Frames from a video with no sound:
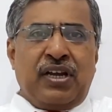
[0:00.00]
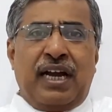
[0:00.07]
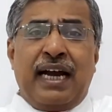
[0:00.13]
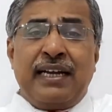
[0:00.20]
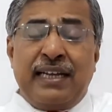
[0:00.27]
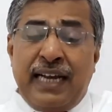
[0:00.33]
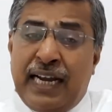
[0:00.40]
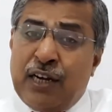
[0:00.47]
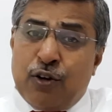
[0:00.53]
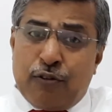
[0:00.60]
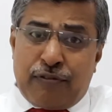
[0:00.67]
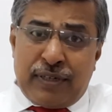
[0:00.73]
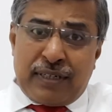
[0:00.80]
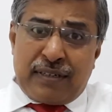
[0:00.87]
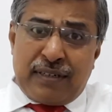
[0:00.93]
At the end of
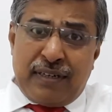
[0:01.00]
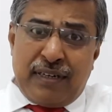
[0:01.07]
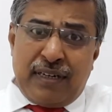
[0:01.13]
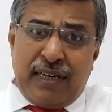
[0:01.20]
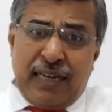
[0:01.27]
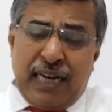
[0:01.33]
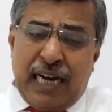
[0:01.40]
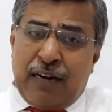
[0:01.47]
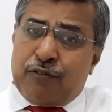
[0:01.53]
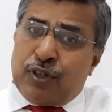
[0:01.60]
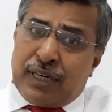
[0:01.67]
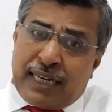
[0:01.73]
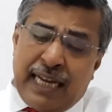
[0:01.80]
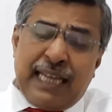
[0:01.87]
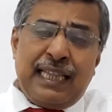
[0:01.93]
it, I would
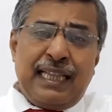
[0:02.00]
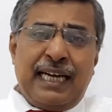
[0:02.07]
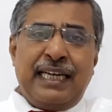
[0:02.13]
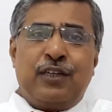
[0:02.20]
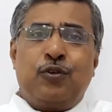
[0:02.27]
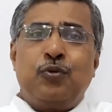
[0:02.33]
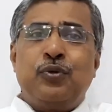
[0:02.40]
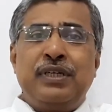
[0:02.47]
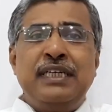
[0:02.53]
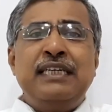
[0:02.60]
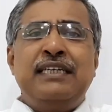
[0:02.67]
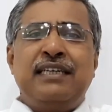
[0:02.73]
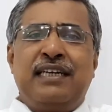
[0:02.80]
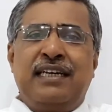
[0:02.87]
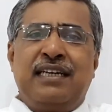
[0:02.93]
again like to
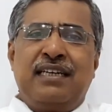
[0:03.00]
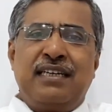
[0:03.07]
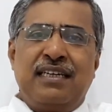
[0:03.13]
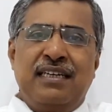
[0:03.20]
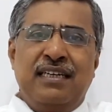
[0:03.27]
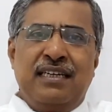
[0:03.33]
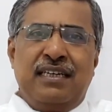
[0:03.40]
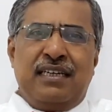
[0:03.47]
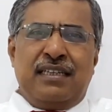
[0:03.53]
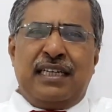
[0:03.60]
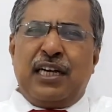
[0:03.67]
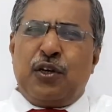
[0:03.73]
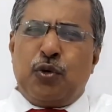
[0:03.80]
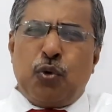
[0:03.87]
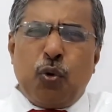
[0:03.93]
reiterate
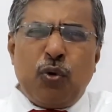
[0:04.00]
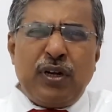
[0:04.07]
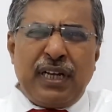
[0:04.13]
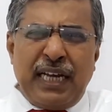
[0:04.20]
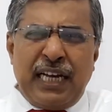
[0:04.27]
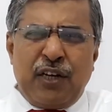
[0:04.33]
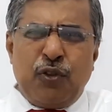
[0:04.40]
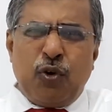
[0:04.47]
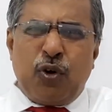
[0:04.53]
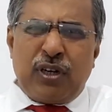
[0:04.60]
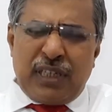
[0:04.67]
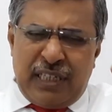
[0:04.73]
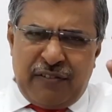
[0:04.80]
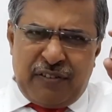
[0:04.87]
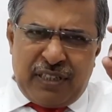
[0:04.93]
that don't ignore
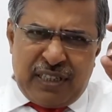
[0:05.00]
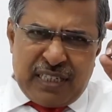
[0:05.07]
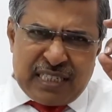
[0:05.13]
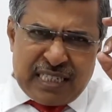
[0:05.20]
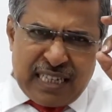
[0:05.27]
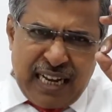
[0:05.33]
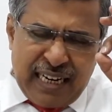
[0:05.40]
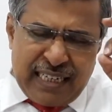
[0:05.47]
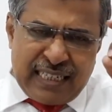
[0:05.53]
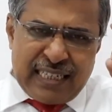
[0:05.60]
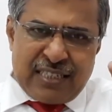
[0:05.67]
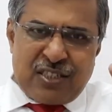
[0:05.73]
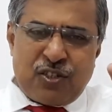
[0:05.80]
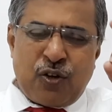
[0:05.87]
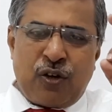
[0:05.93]
even the
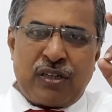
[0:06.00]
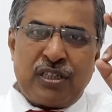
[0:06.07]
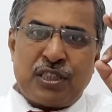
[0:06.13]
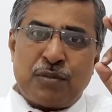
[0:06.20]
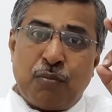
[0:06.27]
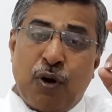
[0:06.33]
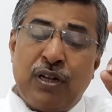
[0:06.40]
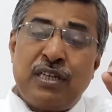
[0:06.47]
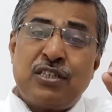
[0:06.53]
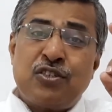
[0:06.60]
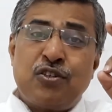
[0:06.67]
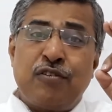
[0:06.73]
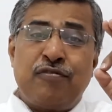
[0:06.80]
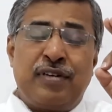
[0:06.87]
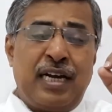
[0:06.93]
slightest or the smallest
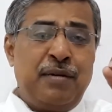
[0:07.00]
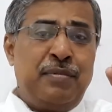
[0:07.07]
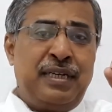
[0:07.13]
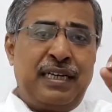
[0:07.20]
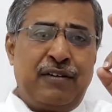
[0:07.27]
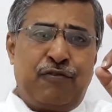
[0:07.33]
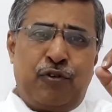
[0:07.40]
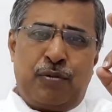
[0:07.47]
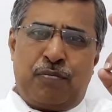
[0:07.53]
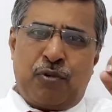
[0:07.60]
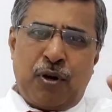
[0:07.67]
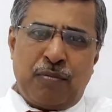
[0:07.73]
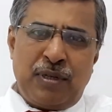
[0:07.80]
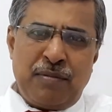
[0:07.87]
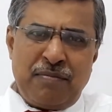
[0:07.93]
of diabetic foot
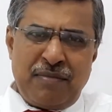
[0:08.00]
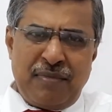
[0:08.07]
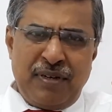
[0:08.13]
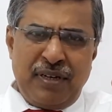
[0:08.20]
problem.